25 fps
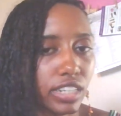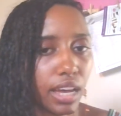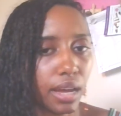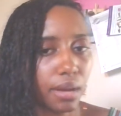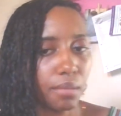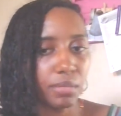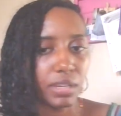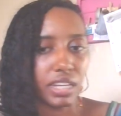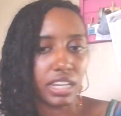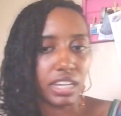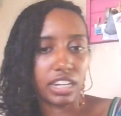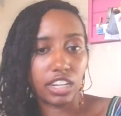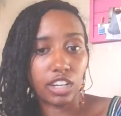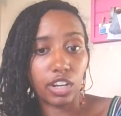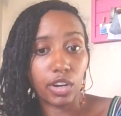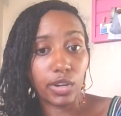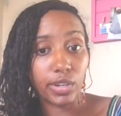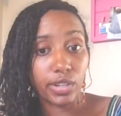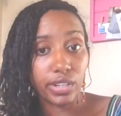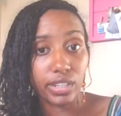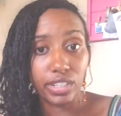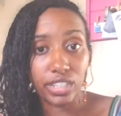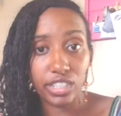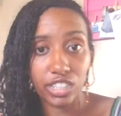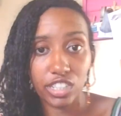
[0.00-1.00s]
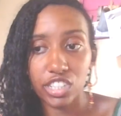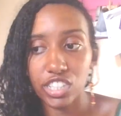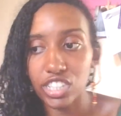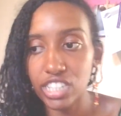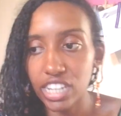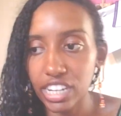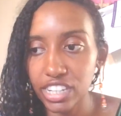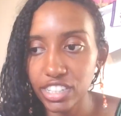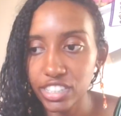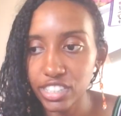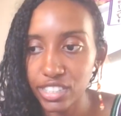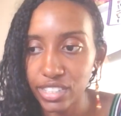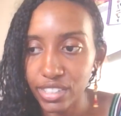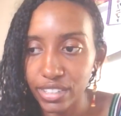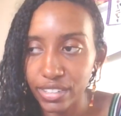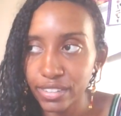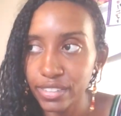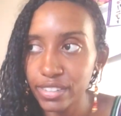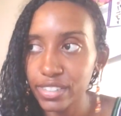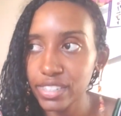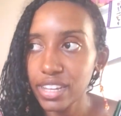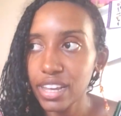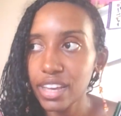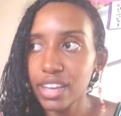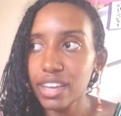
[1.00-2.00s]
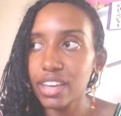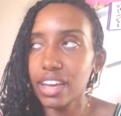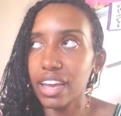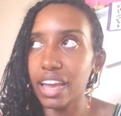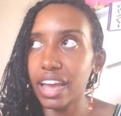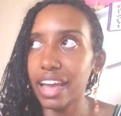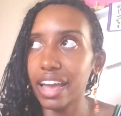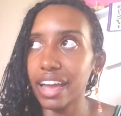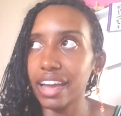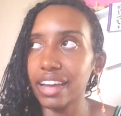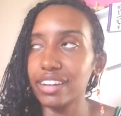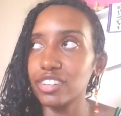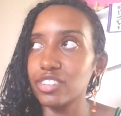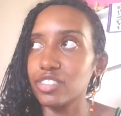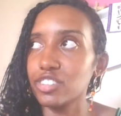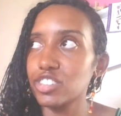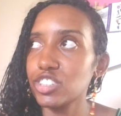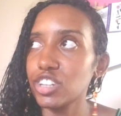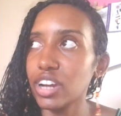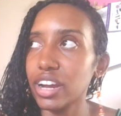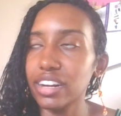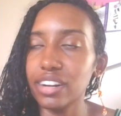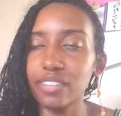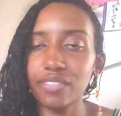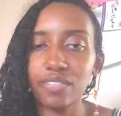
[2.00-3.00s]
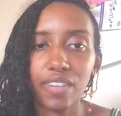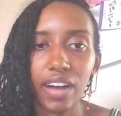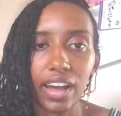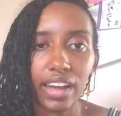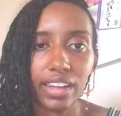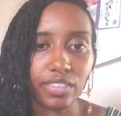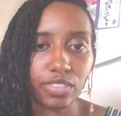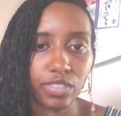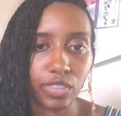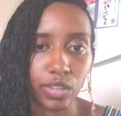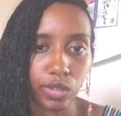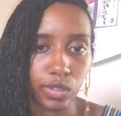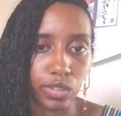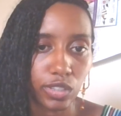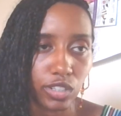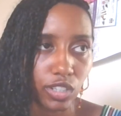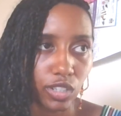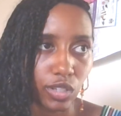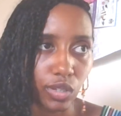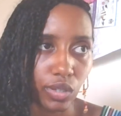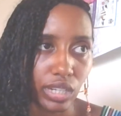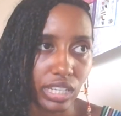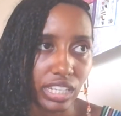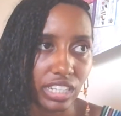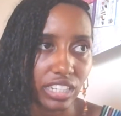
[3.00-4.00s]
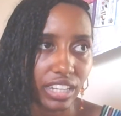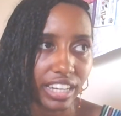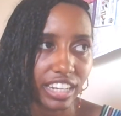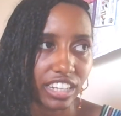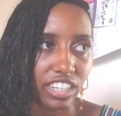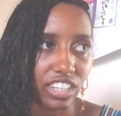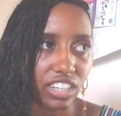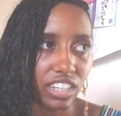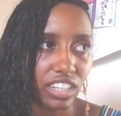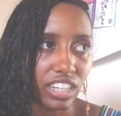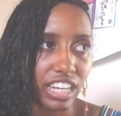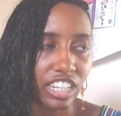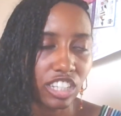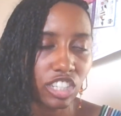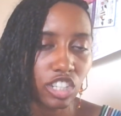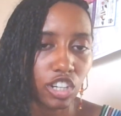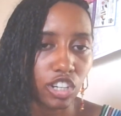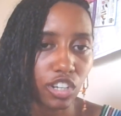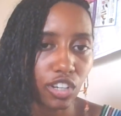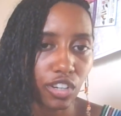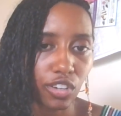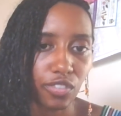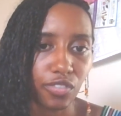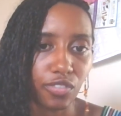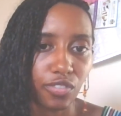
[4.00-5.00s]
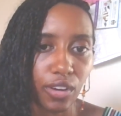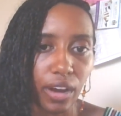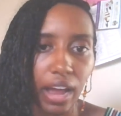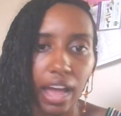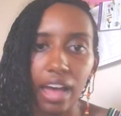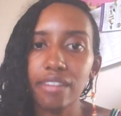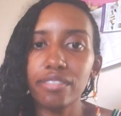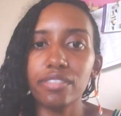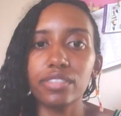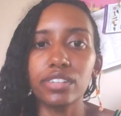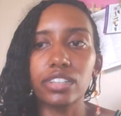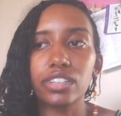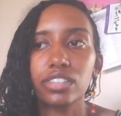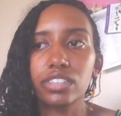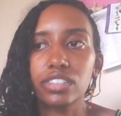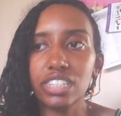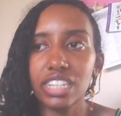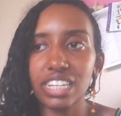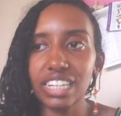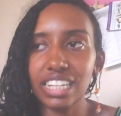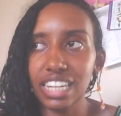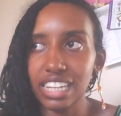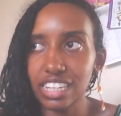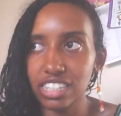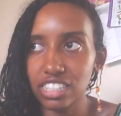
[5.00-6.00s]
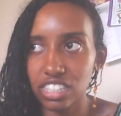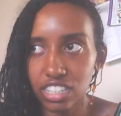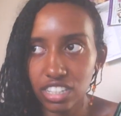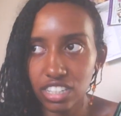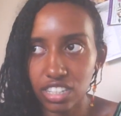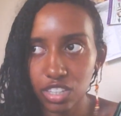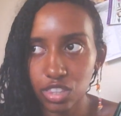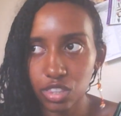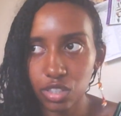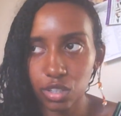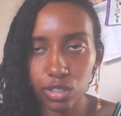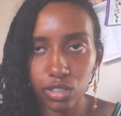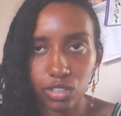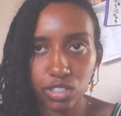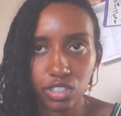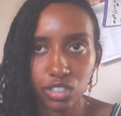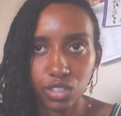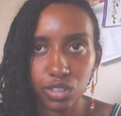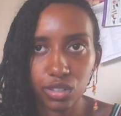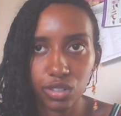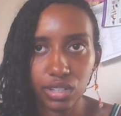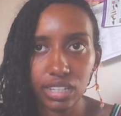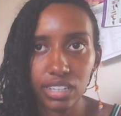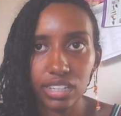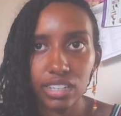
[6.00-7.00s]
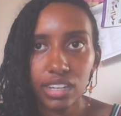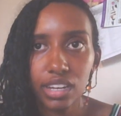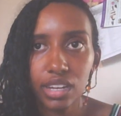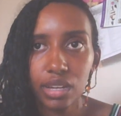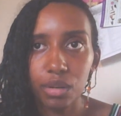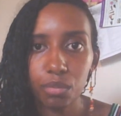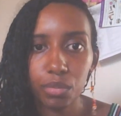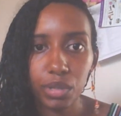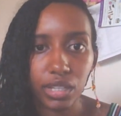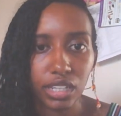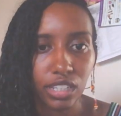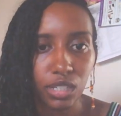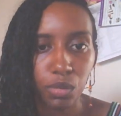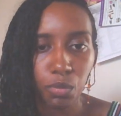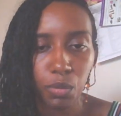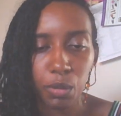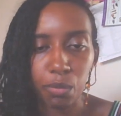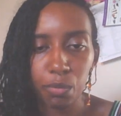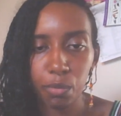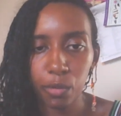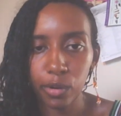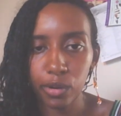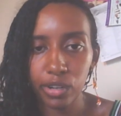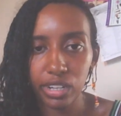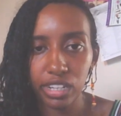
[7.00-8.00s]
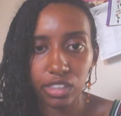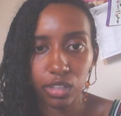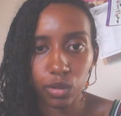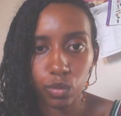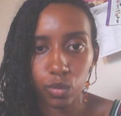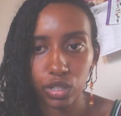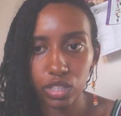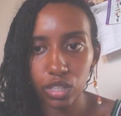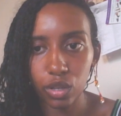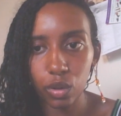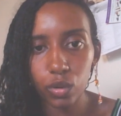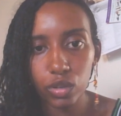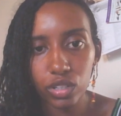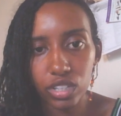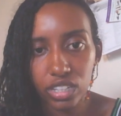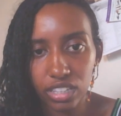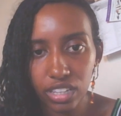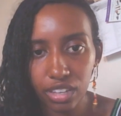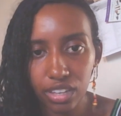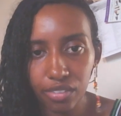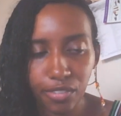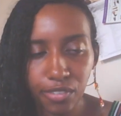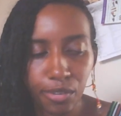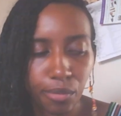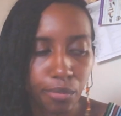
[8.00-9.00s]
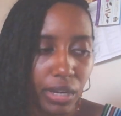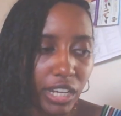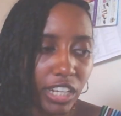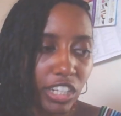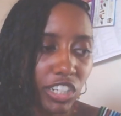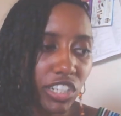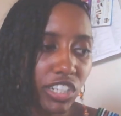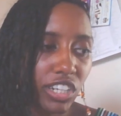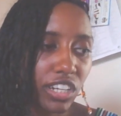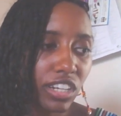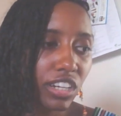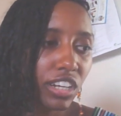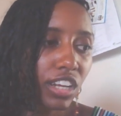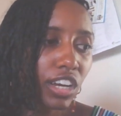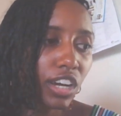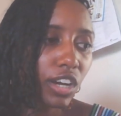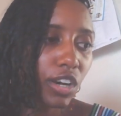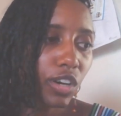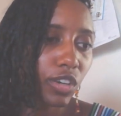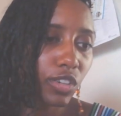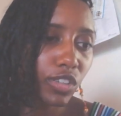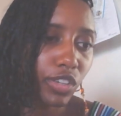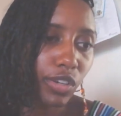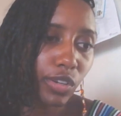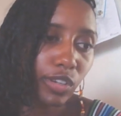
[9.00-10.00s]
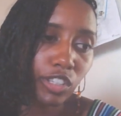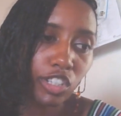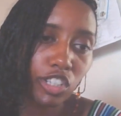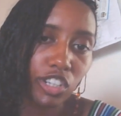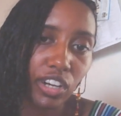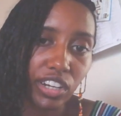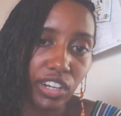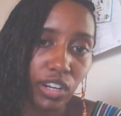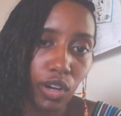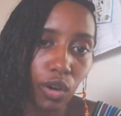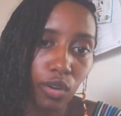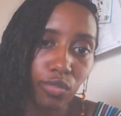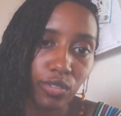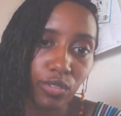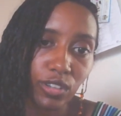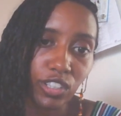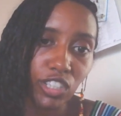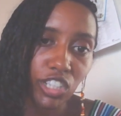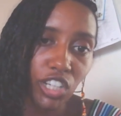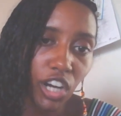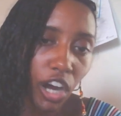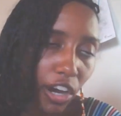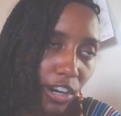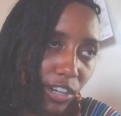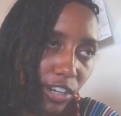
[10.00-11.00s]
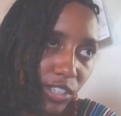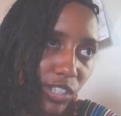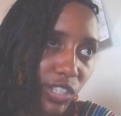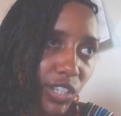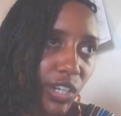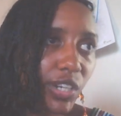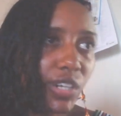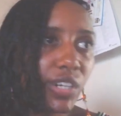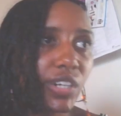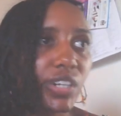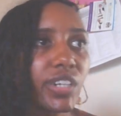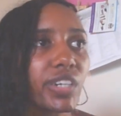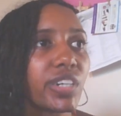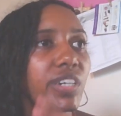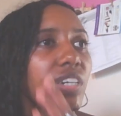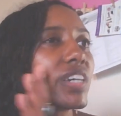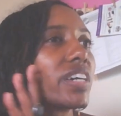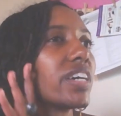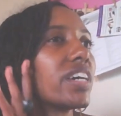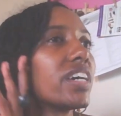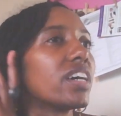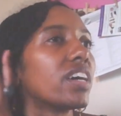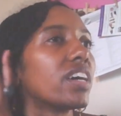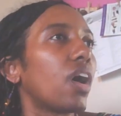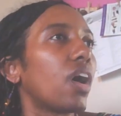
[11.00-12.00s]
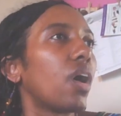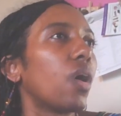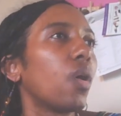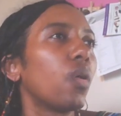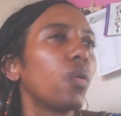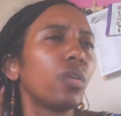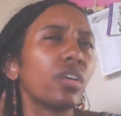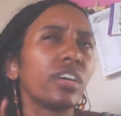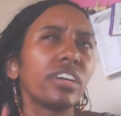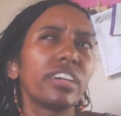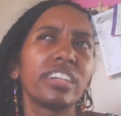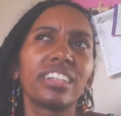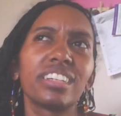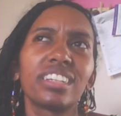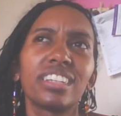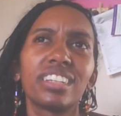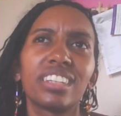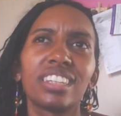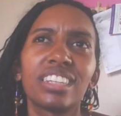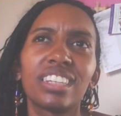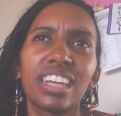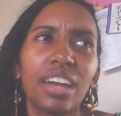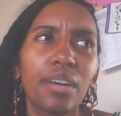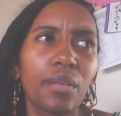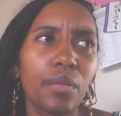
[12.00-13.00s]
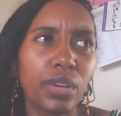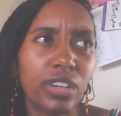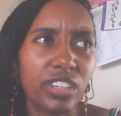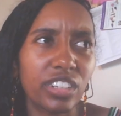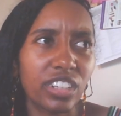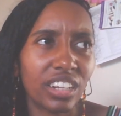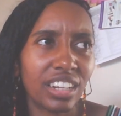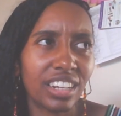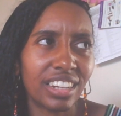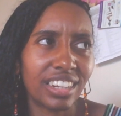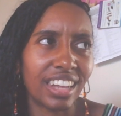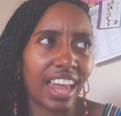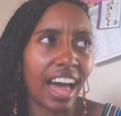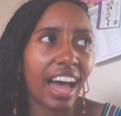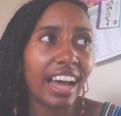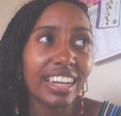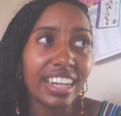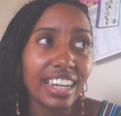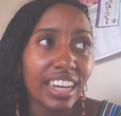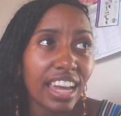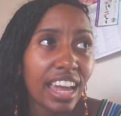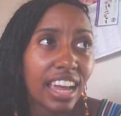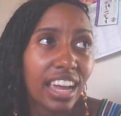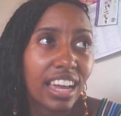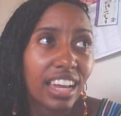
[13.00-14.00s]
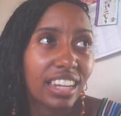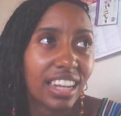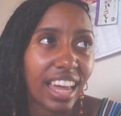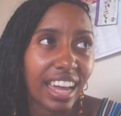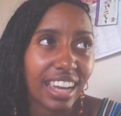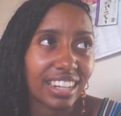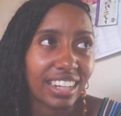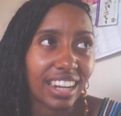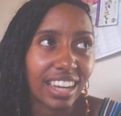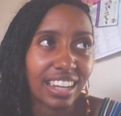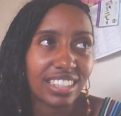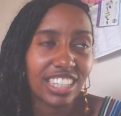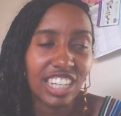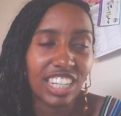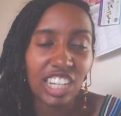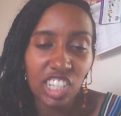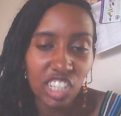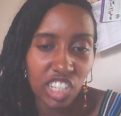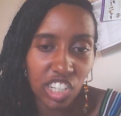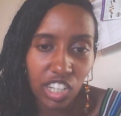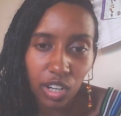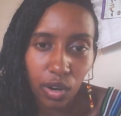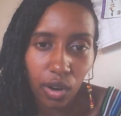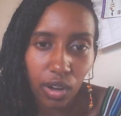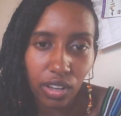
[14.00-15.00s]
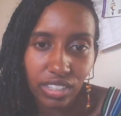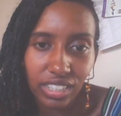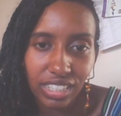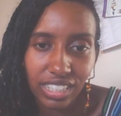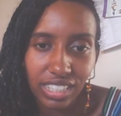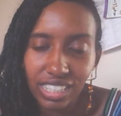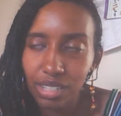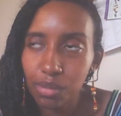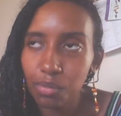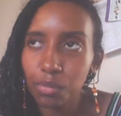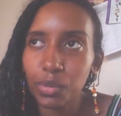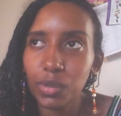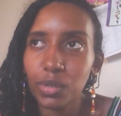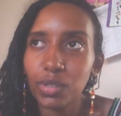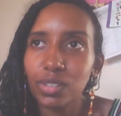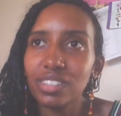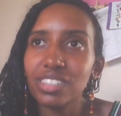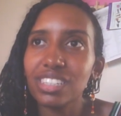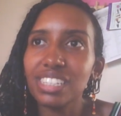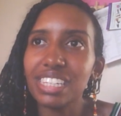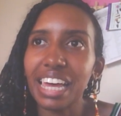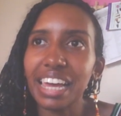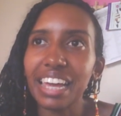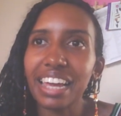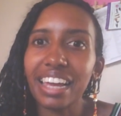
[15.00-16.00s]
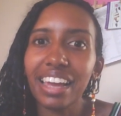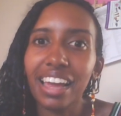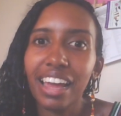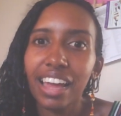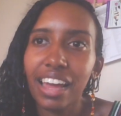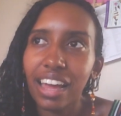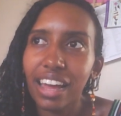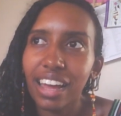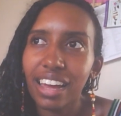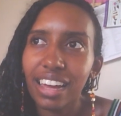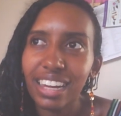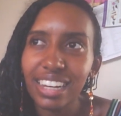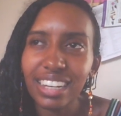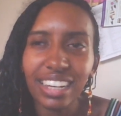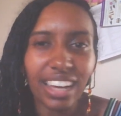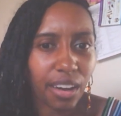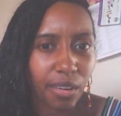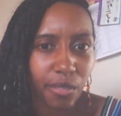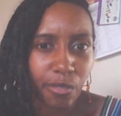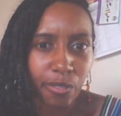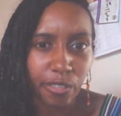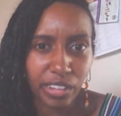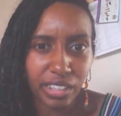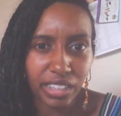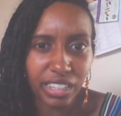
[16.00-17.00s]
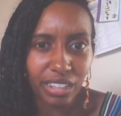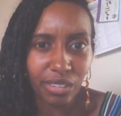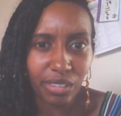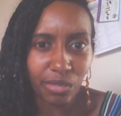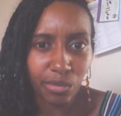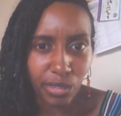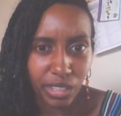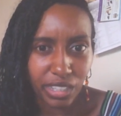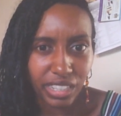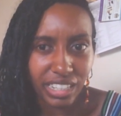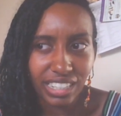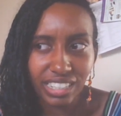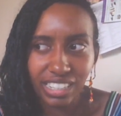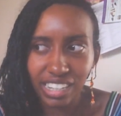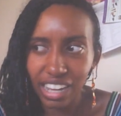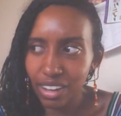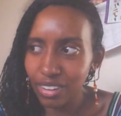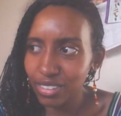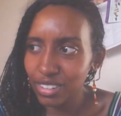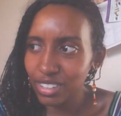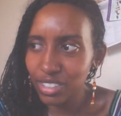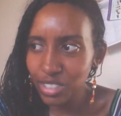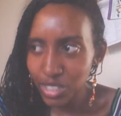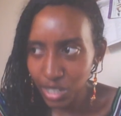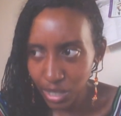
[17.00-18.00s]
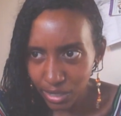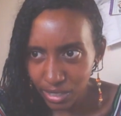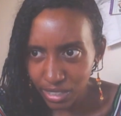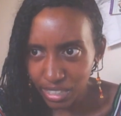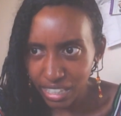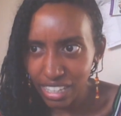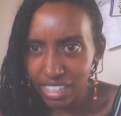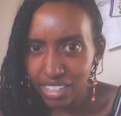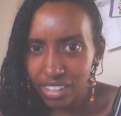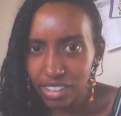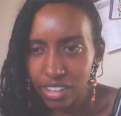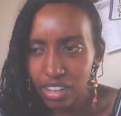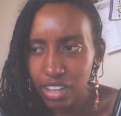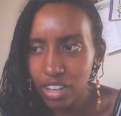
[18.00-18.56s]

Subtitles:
time getting her initiations and trying to find 3rd degree. Like, it took her forever to get to the 3rd degree because people were either withholding the information or they were trying to overcharge her or they were lying, like not teaching her all the symbols. Like, it got really, really down and dirty.